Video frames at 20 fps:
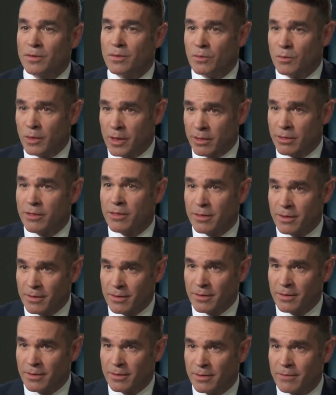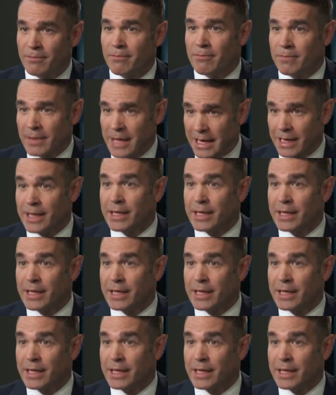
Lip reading: with that